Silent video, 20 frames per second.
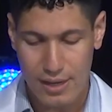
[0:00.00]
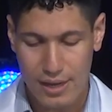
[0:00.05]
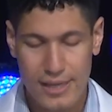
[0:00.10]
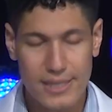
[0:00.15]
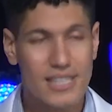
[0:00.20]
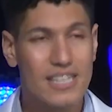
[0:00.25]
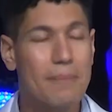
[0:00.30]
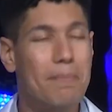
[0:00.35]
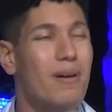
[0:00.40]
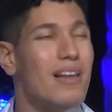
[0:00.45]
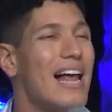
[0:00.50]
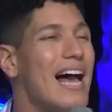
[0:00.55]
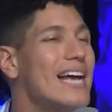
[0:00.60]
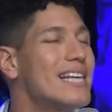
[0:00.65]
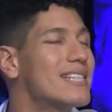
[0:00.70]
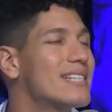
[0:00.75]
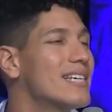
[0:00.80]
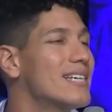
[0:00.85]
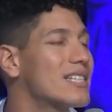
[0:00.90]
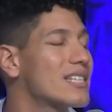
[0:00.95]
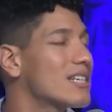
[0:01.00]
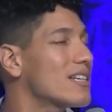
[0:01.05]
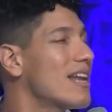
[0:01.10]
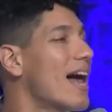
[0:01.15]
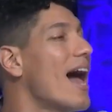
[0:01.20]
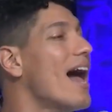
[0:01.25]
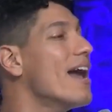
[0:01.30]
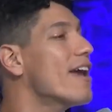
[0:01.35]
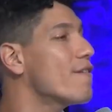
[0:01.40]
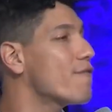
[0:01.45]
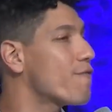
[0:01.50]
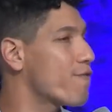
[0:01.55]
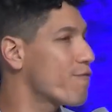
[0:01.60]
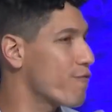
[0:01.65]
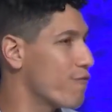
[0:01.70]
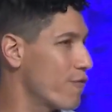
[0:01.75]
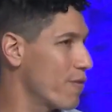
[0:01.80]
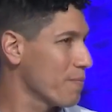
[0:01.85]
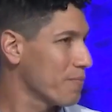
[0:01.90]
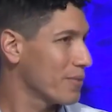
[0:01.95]
it symbolizes
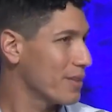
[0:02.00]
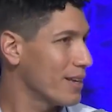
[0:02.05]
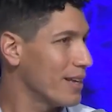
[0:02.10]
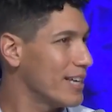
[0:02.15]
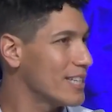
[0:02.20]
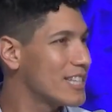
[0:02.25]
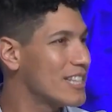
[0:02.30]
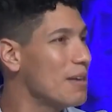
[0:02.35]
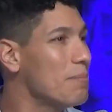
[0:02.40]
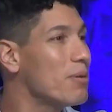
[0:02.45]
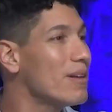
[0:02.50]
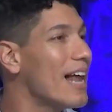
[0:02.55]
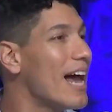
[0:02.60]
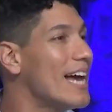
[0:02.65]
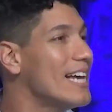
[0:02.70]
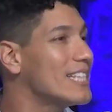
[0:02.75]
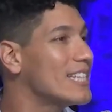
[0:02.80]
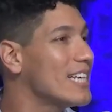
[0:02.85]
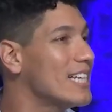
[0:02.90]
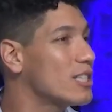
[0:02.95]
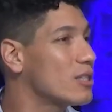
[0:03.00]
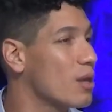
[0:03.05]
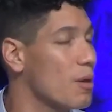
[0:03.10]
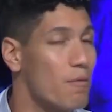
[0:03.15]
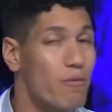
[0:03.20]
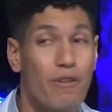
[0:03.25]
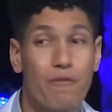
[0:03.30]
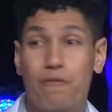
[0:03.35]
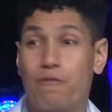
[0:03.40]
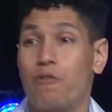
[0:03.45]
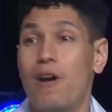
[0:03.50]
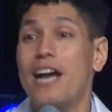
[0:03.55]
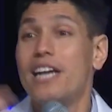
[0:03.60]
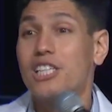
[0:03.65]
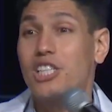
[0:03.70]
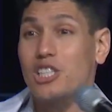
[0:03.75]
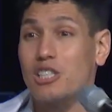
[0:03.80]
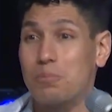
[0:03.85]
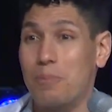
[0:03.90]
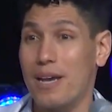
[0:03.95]
life, it symbolizes
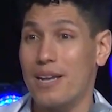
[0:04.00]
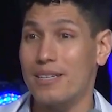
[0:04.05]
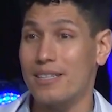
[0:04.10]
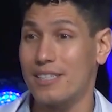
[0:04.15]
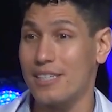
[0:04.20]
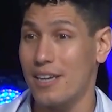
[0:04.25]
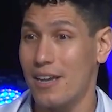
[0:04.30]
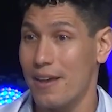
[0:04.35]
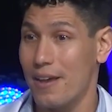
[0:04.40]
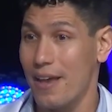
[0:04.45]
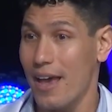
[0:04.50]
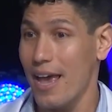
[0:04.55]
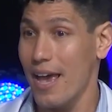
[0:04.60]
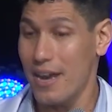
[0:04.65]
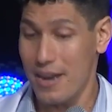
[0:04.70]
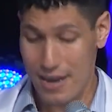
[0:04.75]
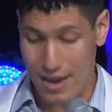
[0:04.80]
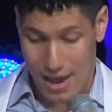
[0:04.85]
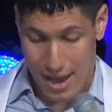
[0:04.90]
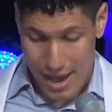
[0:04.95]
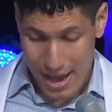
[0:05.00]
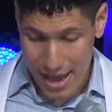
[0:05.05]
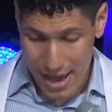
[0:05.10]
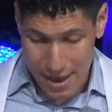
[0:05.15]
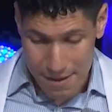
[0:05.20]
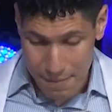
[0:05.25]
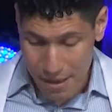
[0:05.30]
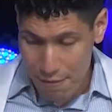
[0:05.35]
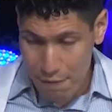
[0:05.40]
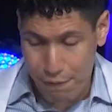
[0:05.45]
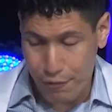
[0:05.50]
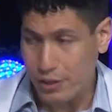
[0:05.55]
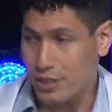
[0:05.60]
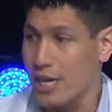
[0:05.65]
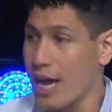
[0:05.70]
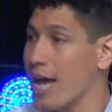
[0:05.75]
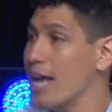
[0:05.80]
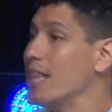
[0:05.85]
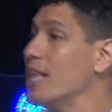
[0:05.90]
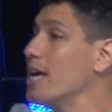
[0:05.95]
refreshment, and, and, and
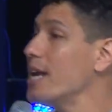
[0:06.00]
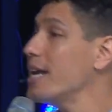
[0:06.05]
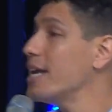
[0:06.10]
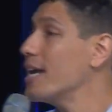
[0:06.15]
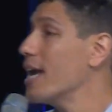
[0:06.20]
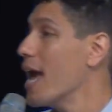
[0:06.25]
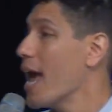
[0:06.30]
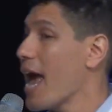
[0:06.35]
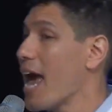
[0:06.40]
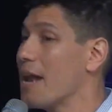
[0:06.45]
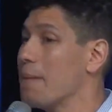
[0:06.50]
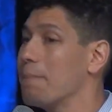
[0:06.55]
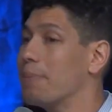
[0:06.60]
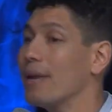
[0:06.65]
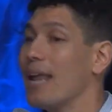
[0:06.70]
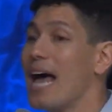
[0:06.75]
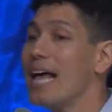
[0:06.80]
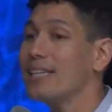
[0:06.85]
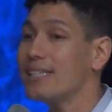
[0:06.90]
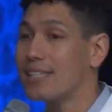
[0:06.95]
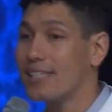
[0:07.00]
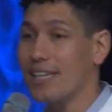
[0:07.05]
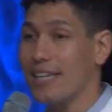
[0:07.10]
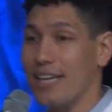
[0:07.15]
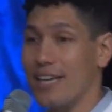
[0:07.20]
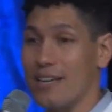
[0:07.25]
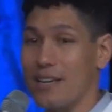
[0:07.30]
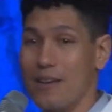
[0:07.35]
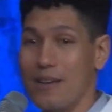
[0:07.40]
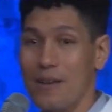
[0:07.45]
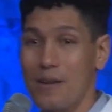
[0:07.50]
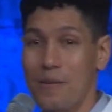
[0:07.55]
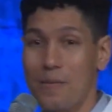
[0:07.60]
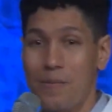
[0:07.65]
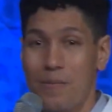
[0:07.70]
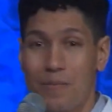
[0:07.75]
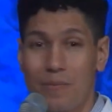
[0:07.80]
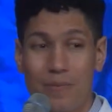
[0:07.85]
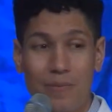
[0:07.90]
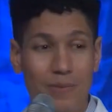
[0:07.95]
fertility and blessing.
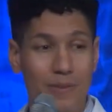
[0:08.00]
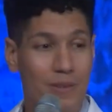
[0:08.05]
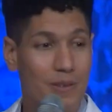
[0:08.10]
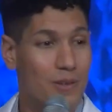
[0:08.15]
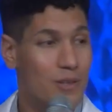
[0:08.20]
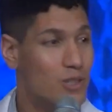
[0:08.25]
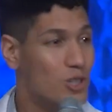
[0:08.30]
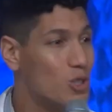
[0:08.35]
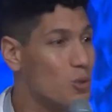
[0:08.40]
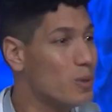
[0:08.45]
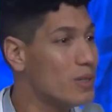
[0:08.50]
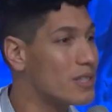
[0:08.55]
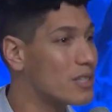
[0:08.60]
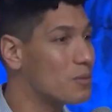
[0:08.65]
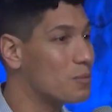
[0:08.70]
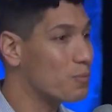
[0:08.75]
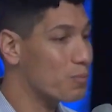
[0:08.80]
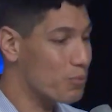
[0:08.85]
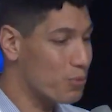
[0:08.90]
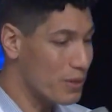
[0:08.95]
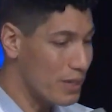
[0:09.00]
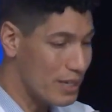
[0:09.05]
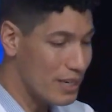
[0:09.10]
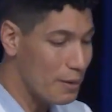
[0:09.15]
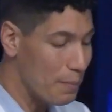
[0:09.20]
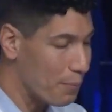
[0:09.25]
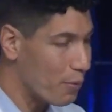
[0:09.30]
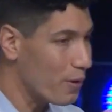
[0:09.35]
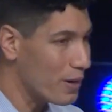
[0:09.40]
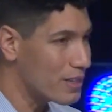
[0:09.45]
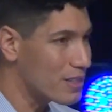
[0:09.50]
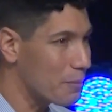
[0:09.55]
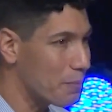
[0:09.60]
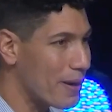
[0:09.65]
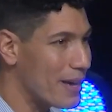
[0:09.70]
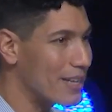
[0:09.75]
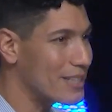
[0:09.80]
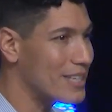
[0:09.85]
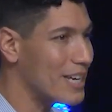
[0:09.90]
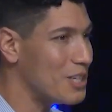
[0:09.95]
So it's pretty important to
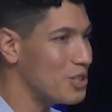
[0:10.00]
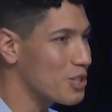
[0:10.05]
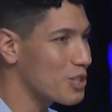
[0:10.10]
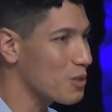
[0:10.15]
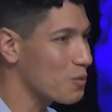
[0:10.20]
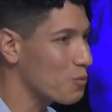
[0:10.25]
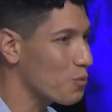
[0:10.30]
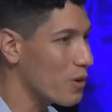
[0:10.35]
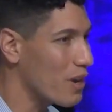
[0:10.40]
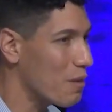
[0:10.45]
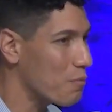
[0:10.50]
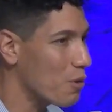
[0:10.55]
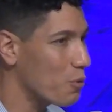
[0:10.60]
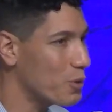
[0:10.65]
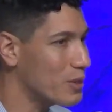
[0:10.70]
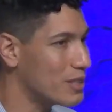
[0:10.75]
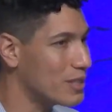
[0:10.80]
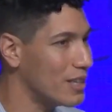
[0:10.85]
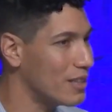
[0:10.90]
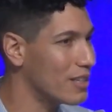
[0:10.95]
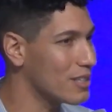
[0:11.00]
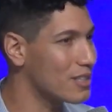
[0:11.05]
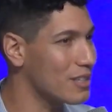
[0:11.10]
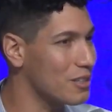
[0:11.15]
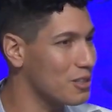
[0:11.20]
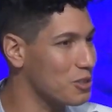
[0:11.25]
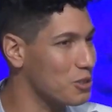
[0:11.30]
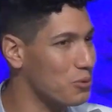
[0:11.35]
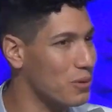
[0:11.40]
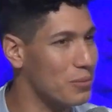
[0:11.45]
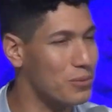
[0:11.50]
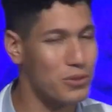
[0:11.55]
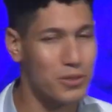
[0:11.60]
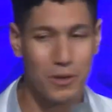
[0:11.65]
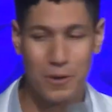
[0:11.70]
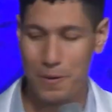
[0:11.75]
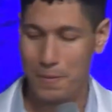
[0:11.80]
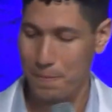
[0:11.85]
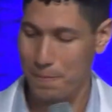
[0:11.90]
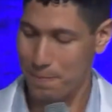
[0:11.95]
pay attention whenever we see this in the scripture.